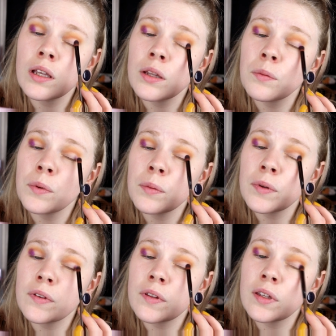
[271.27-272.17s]
then we
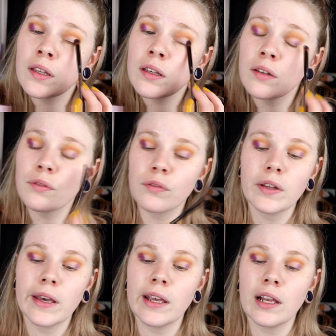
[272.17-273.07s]
will see if the
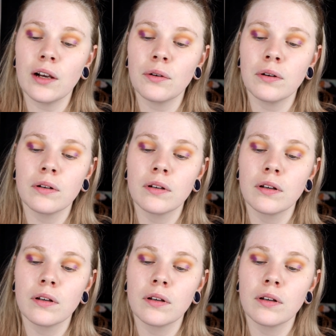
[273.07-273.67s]
Halo